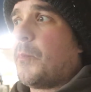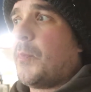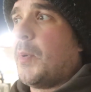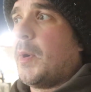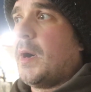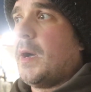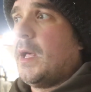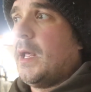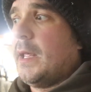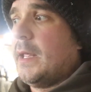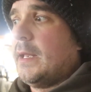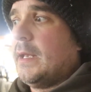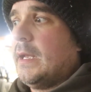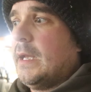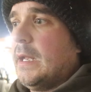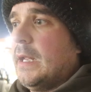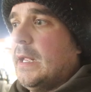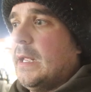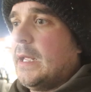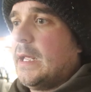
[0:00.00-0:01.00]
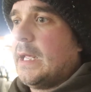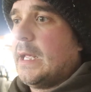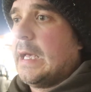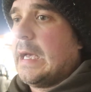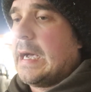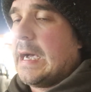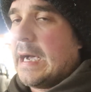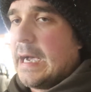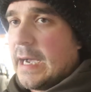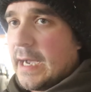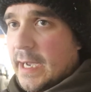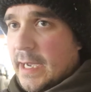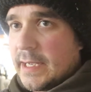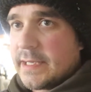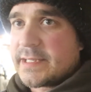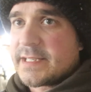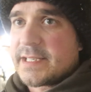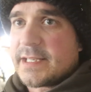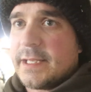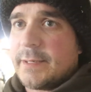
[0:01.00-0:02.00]
but
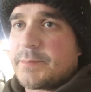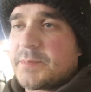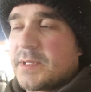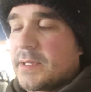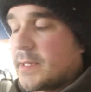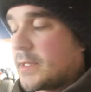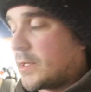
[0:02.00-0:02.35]
I slipped a